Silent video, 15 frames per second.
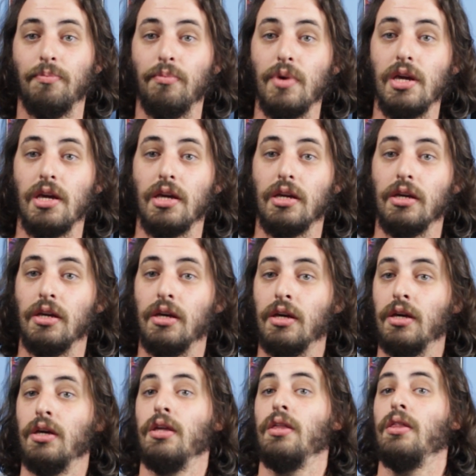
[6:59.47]
me.
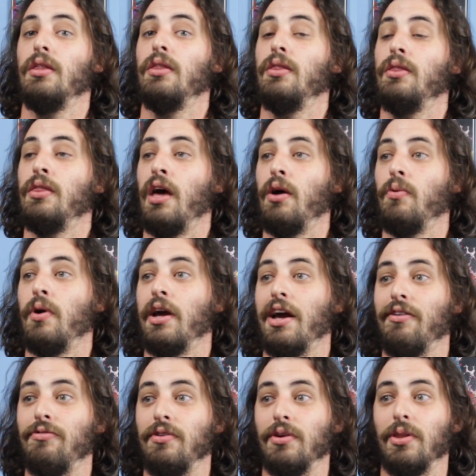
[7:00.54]
That way
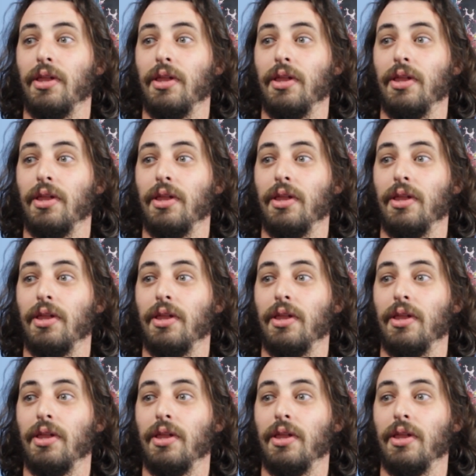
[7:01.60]
I feel